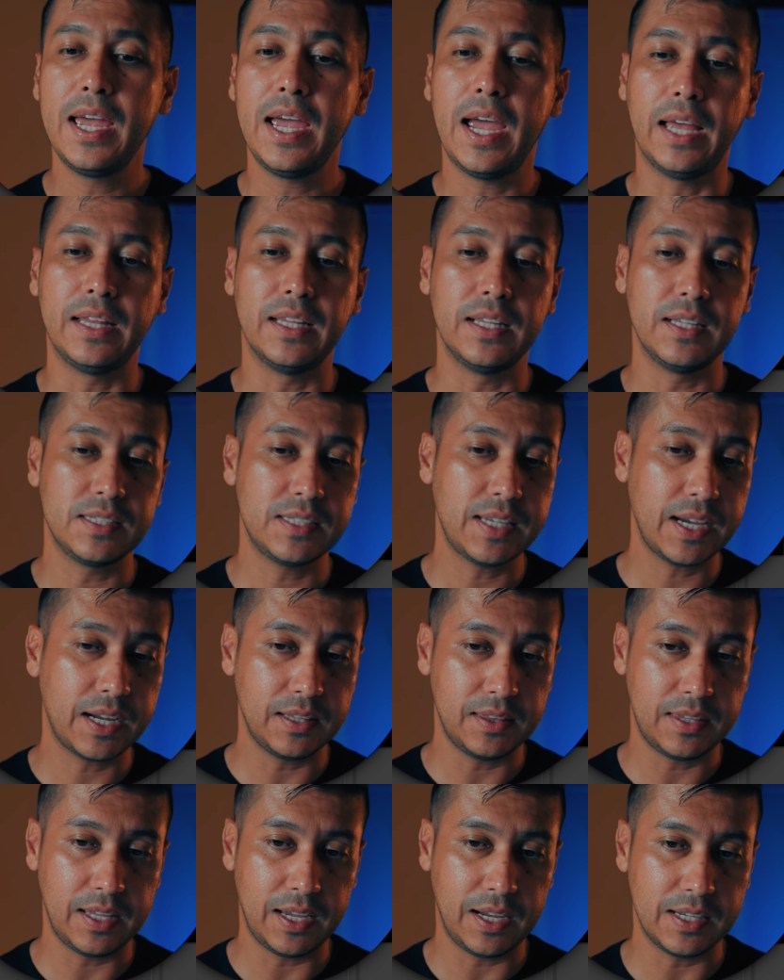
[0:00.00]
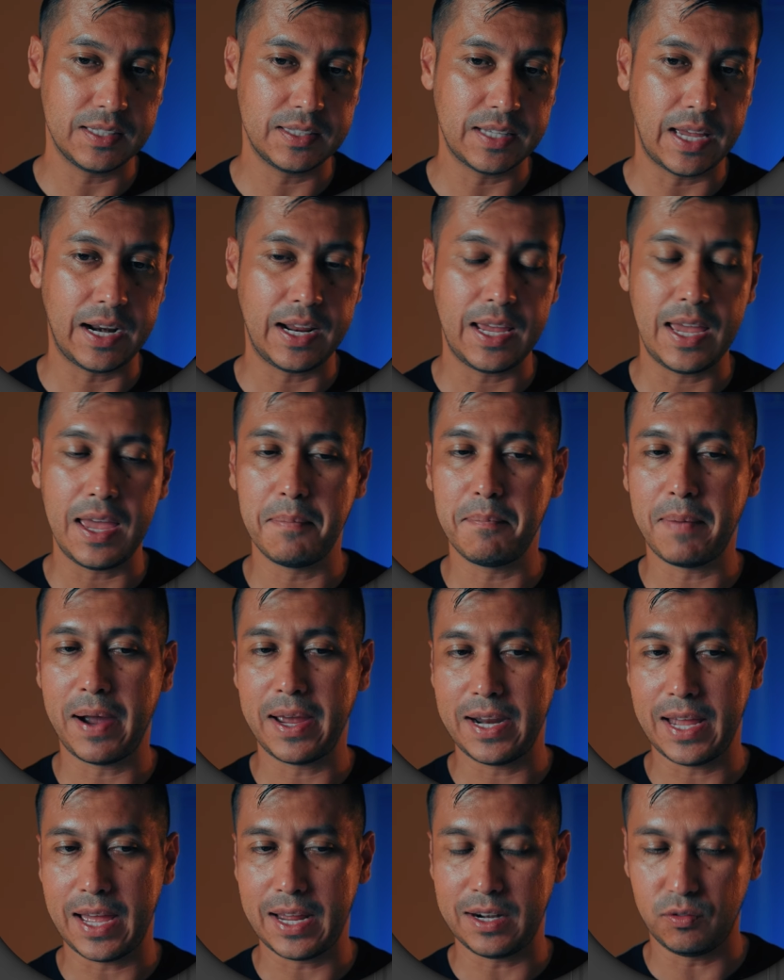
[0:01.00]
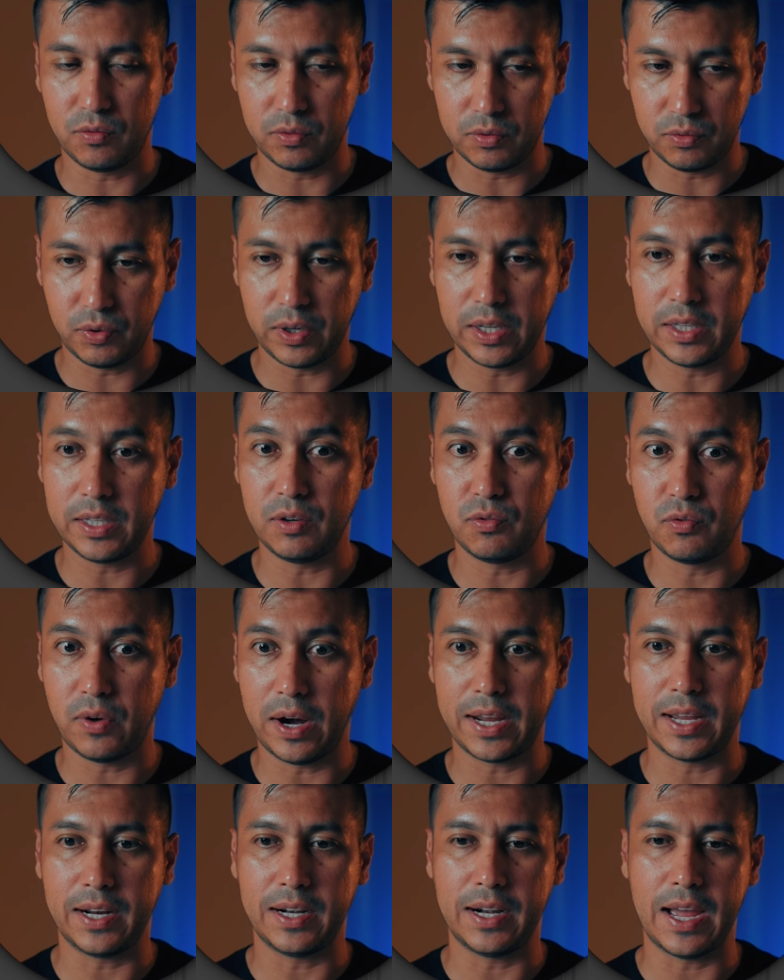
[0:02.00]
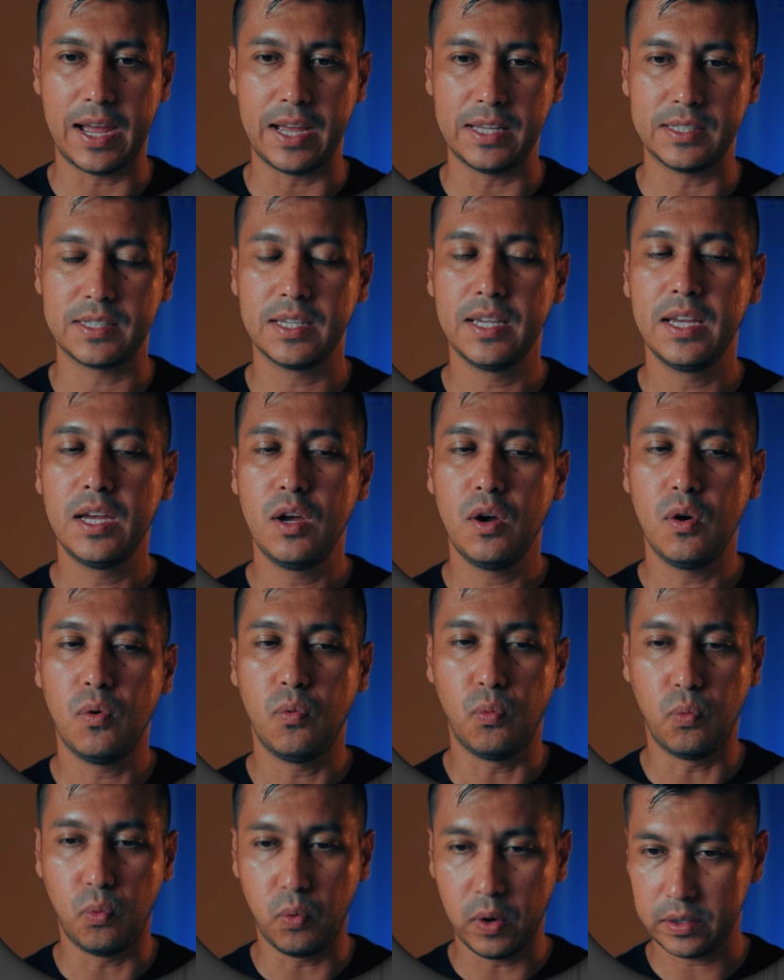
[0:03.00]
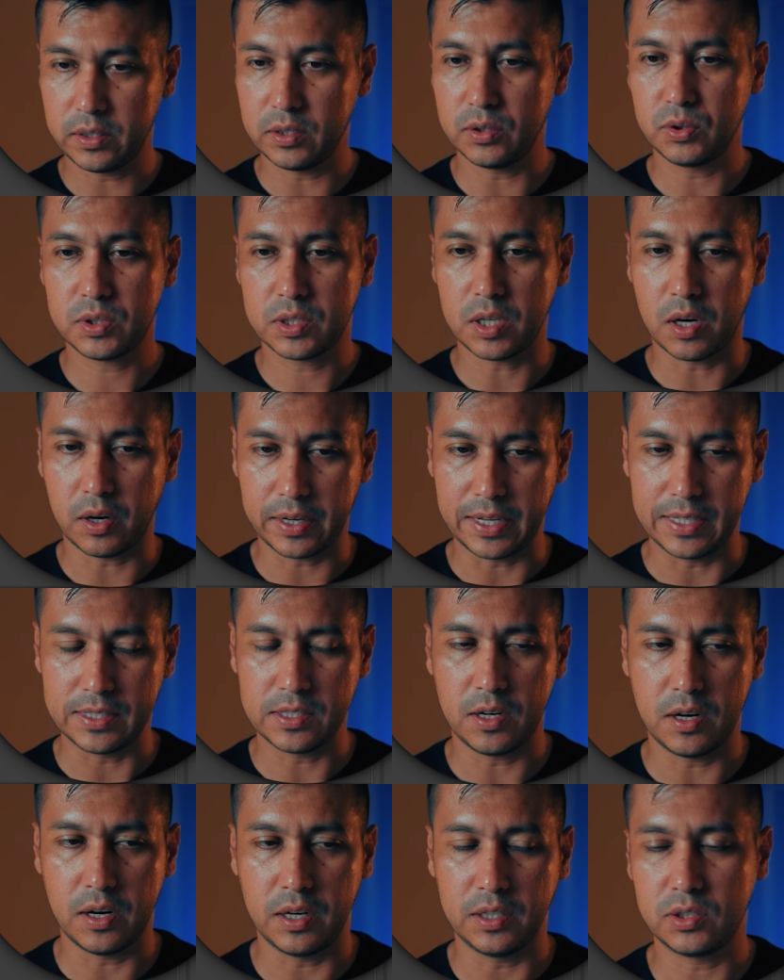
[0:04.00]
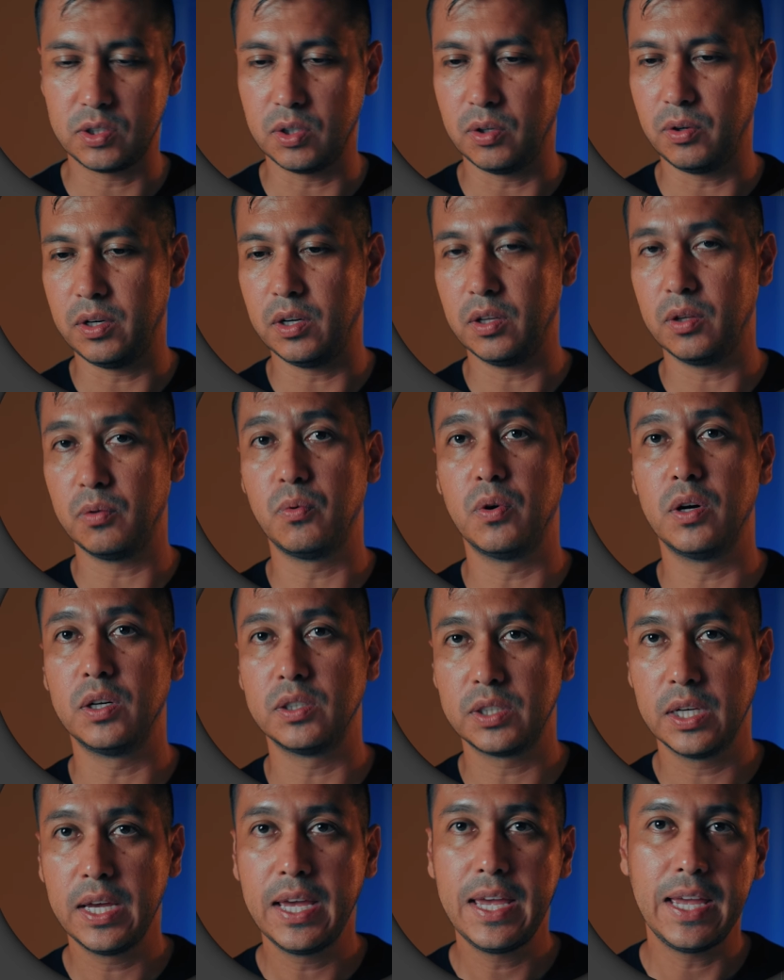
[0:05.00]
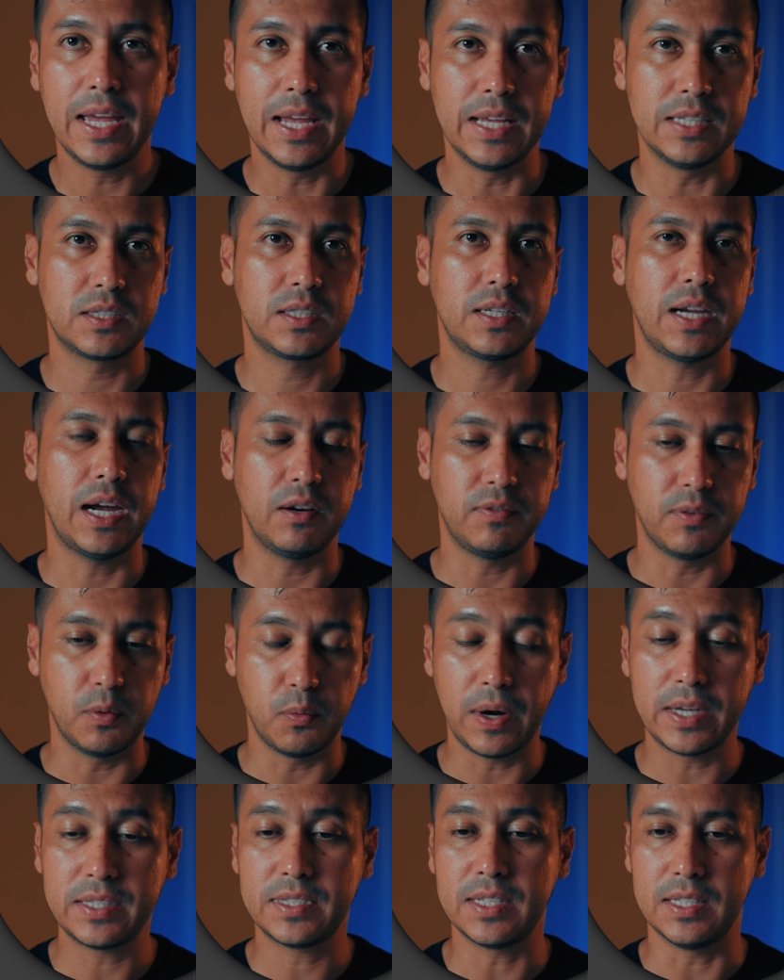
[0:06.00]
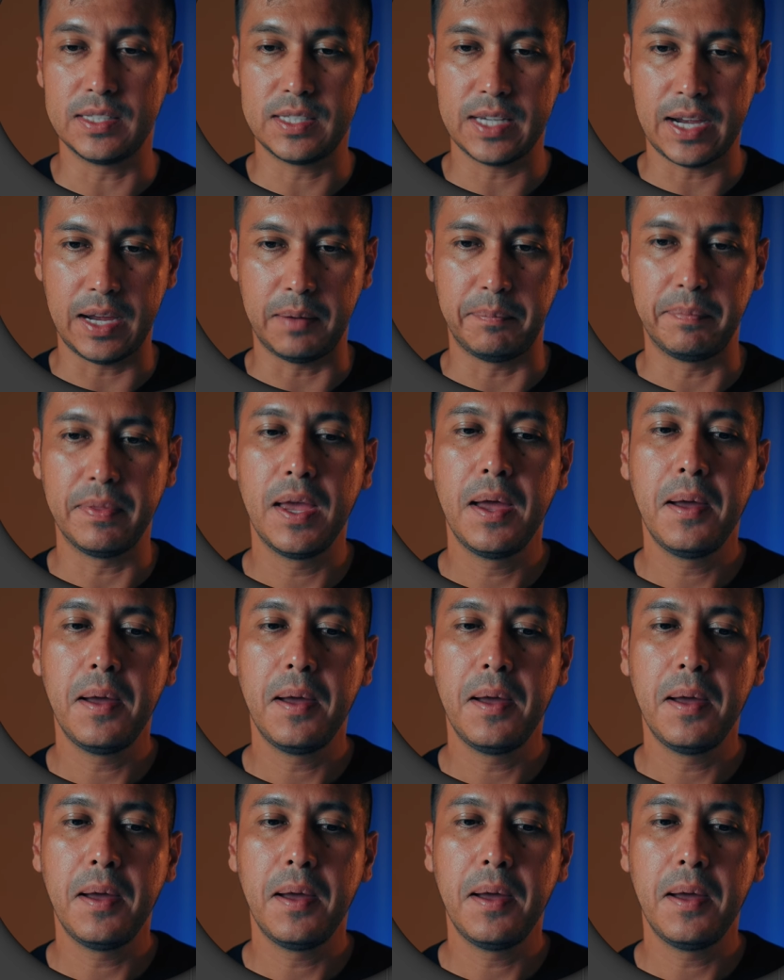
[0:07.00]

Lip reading: And then the second thing is that it might not really recognize where those targets are. So in other words, it's kind of a wasted time.